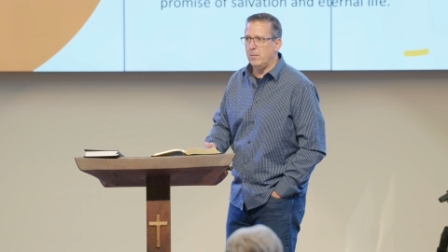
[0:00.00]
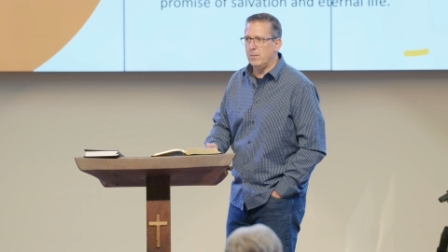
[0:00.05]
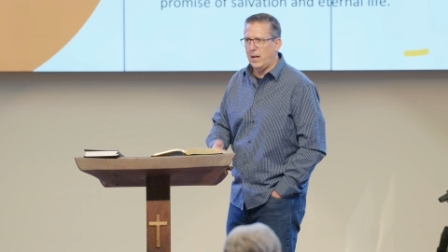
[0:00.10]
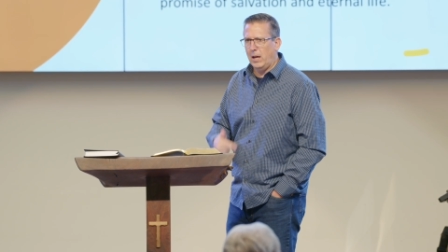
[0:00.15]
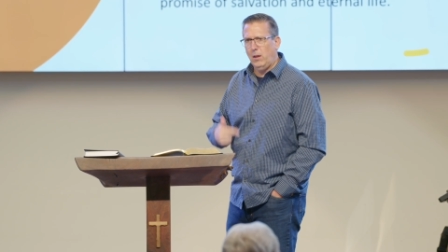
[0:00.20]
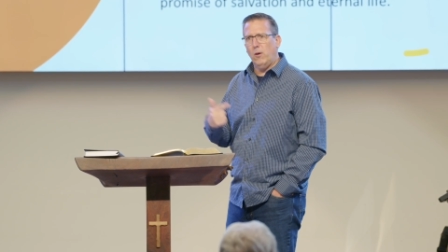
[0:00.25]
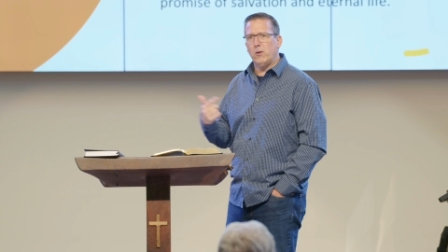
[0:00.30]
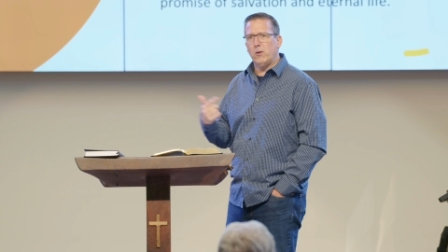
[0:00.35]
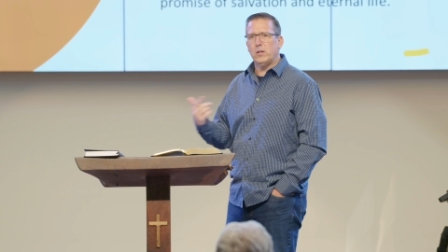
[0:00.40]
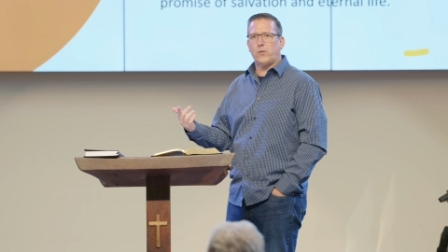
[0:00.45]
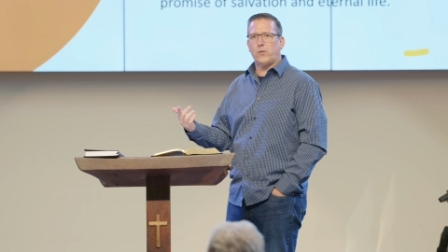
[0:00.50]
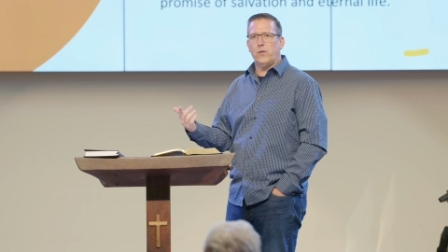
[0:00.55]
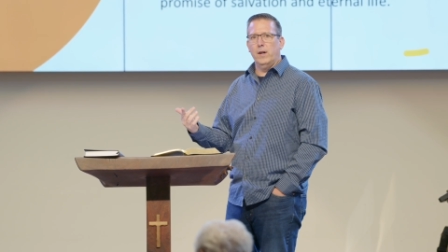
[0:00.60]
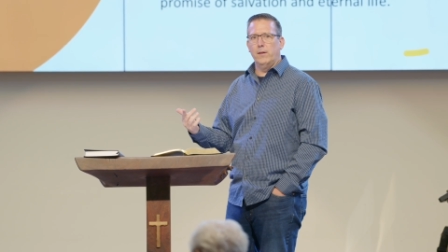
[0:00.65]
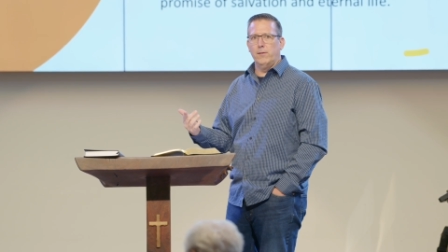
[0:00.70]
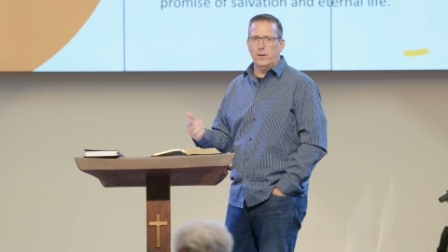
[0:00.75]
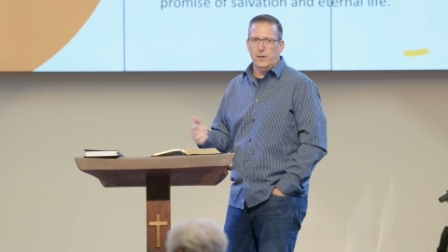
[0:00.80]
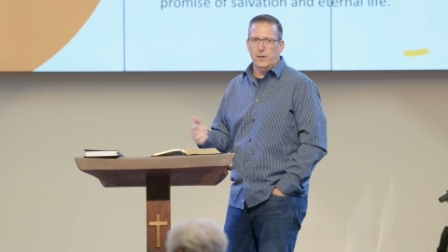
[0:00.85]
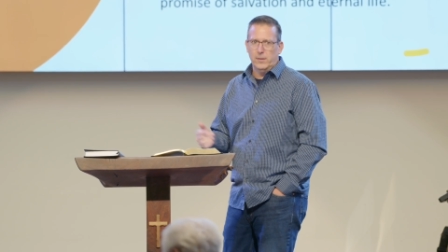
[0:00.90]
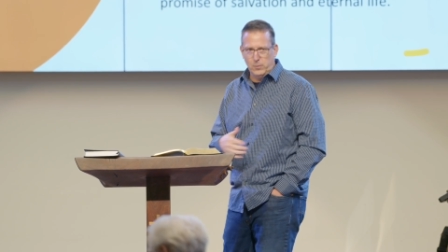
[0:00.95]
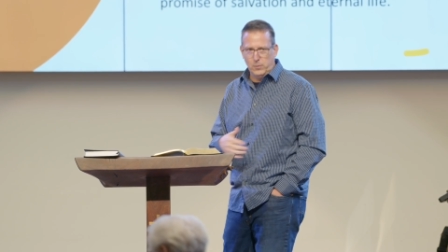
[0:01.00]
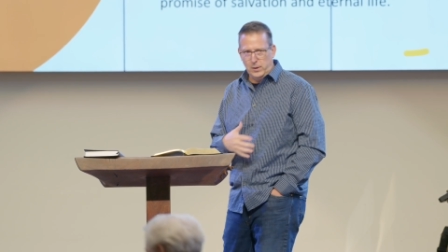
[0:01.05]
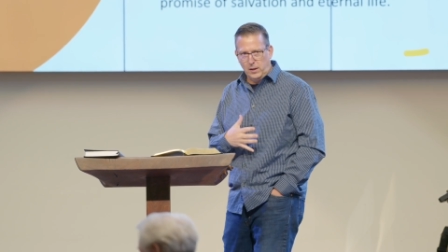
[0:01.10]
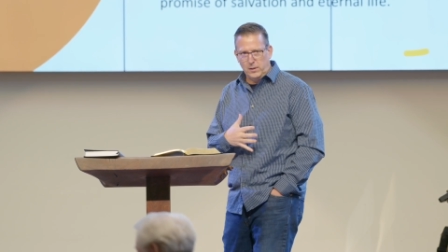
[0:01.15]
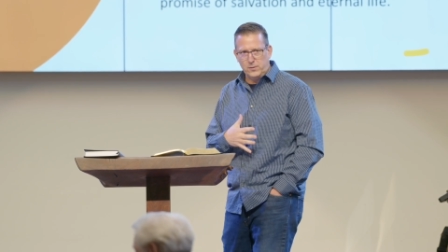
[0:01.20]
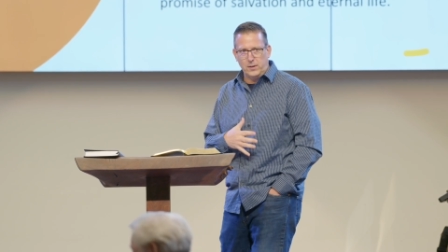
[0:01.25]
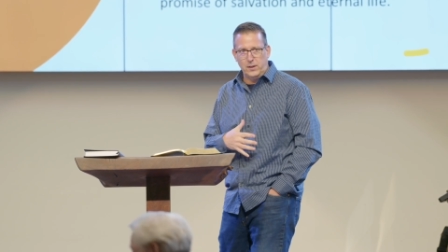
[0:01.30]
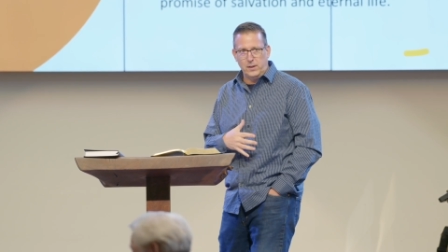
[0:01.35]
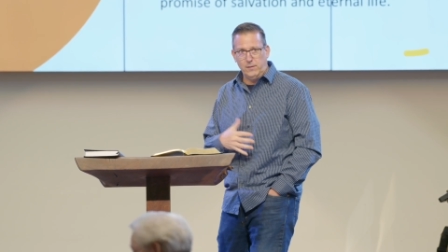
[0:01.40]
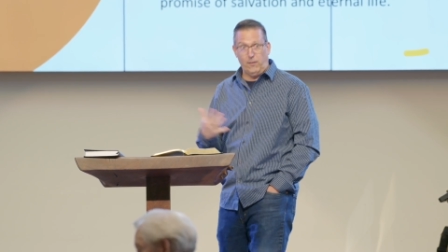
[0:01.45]
How long is forever? We'd all
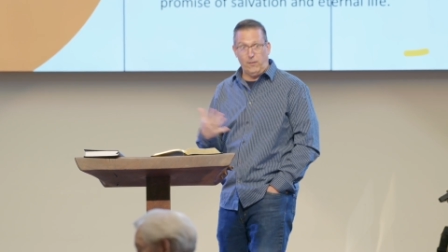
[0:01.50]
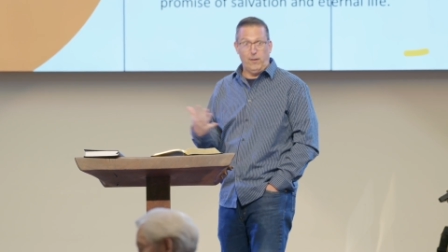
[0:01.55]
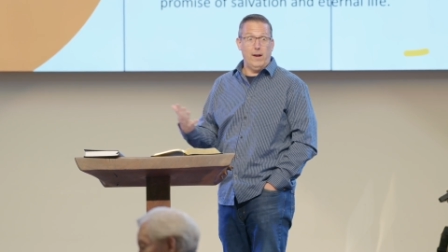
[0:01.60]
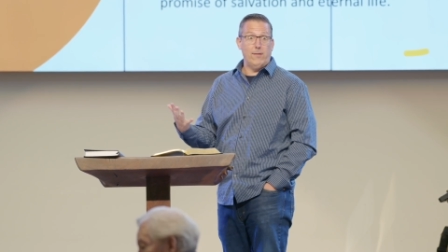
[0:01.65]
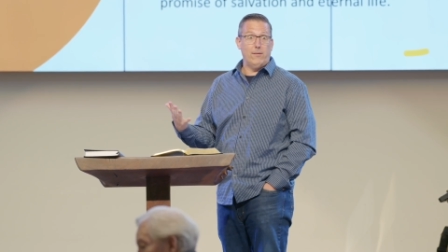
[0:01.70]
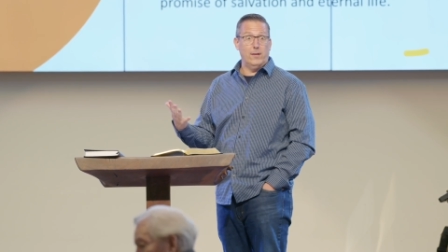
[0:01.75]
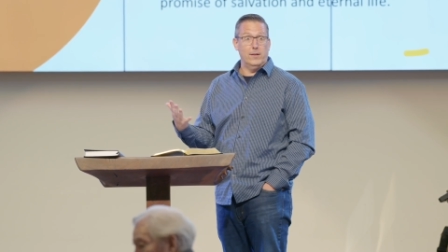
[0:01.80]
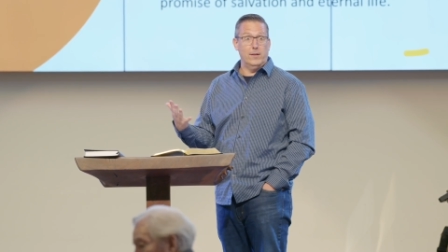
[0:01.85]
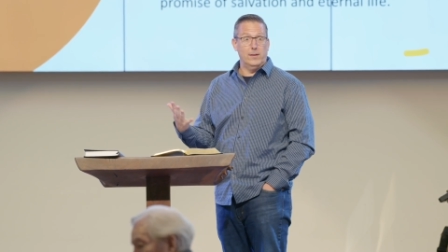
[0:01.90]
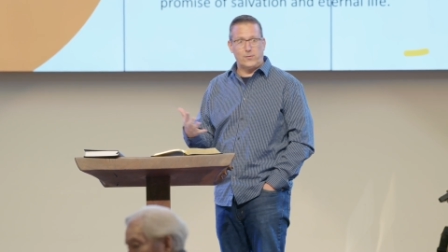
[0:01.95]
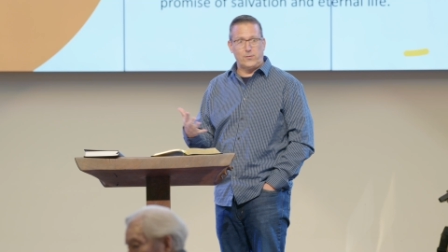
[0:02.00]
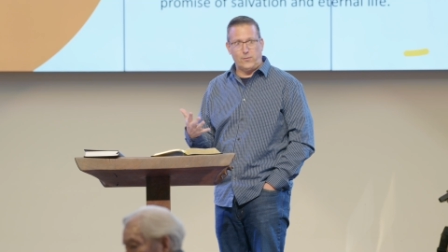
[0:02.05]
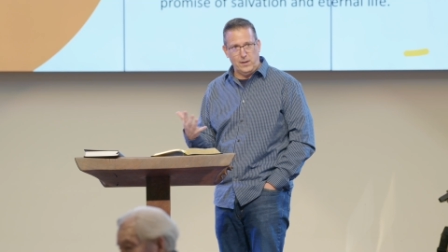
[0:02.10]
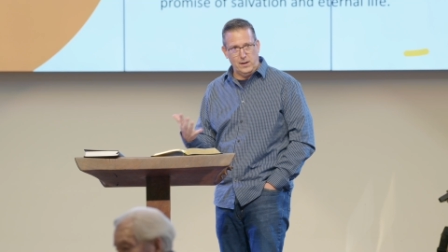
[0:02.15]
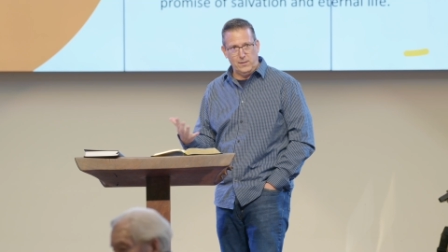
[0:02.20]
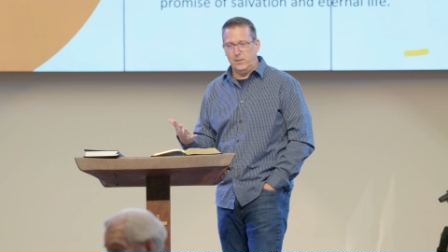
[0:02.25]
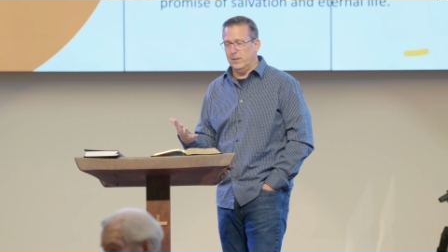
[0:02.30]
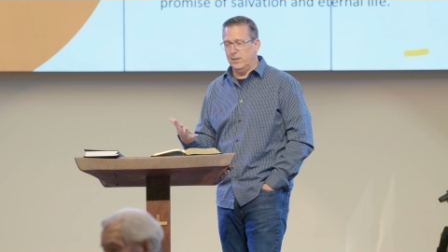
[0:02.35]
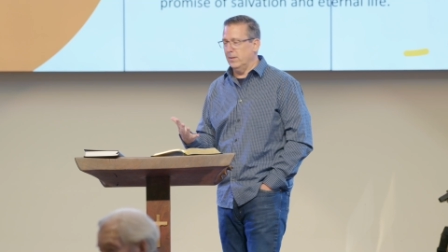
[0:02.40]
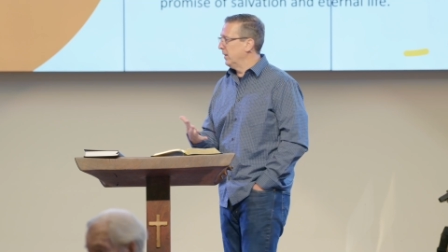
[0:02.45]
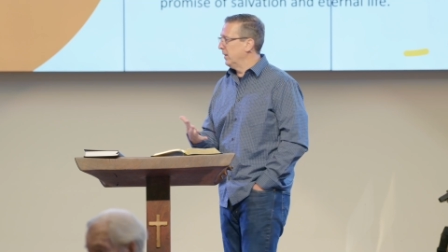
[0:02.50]
say, forever, it's forever.